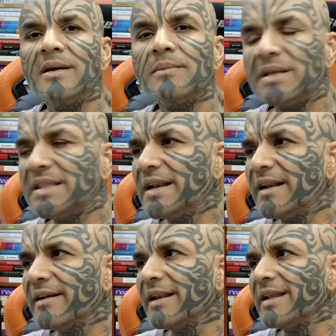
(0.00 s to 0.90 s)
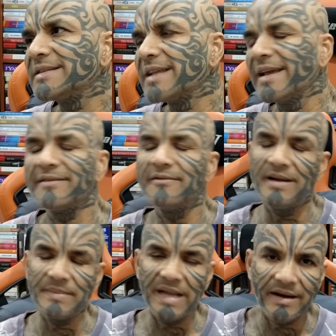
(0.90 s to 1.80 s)
But then I realized, hey, why
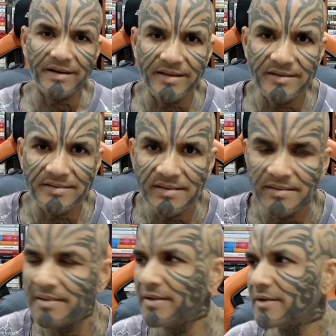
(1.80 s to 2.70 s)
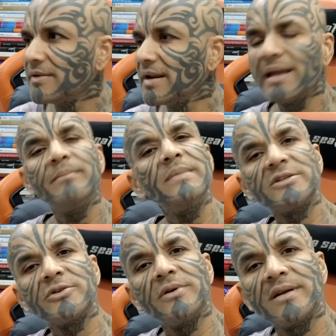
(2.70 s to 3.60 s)
am I acting, you know, like immature?